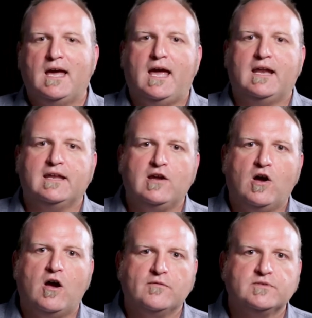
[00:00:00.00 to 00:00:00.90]
And he
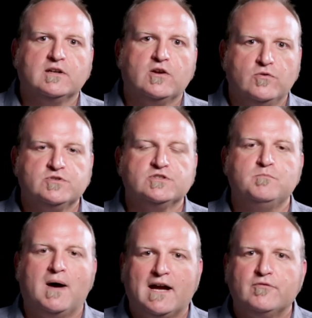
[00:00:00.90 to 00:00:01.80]
often coaches
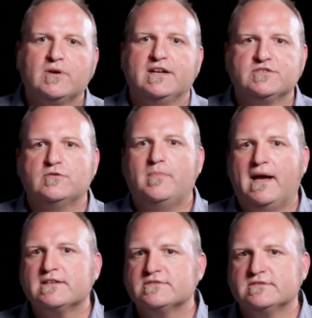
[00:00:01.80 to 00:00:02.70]
bivocational
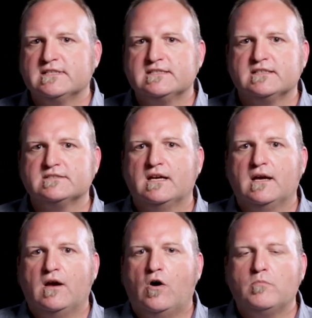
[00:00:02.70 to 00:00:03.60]
pastors. And he says
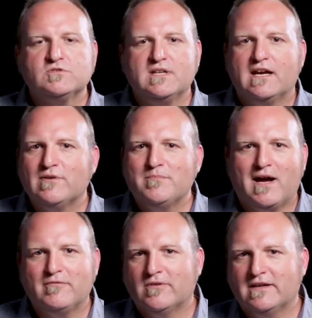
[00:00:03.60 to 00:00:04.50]
almost every
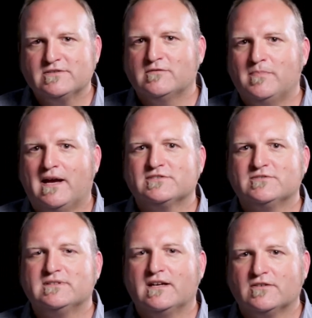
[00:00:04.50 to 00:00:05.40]
bivocational
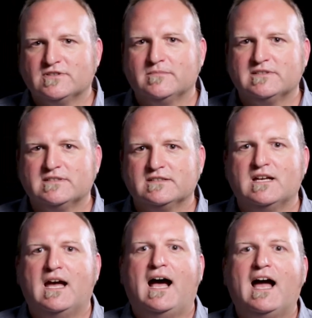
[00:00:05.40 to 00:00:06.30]
pastor tells him, he says,
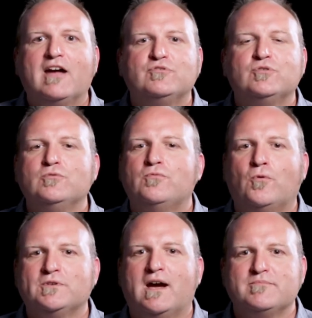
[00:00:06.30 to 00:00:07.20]
I have 2
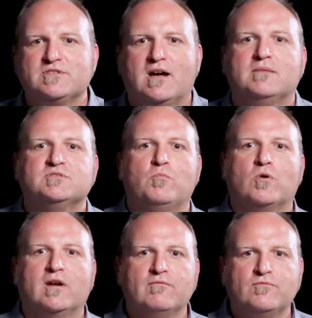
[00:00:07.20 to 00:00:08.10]
full-time jobs. I'm
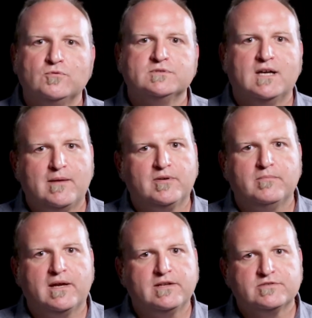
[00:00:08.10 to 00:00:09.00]
working full-time in a
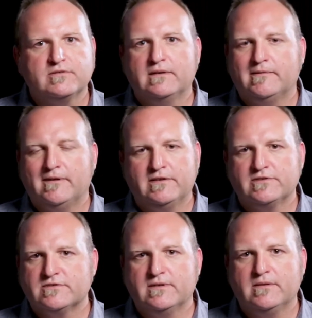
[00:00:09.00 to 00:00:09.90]
mainstream
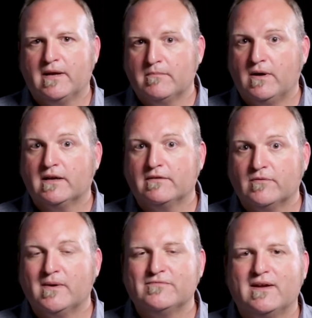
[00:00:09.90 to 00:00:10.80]
industry to make money for
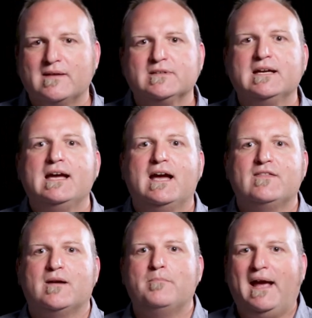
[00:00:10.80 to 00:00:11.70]
my family, and
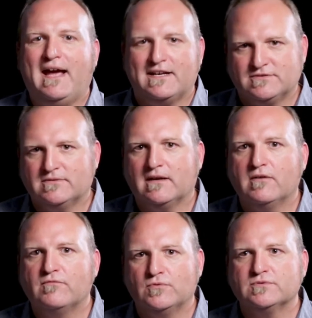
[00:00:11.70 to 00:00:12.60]
then I'm pastoring
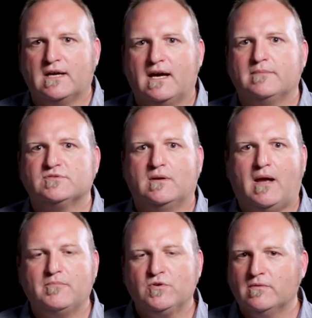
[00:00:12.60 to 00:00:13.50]
full-time. So
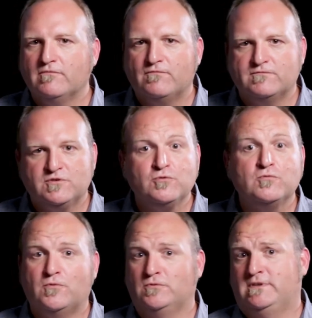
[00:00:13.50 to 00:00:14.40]
I'm doing 2
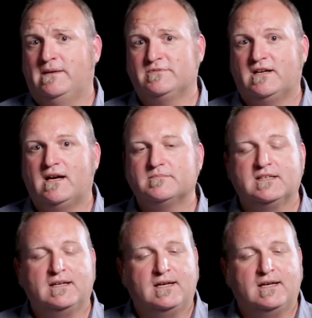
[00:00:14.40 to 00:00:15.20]
full-time jobs.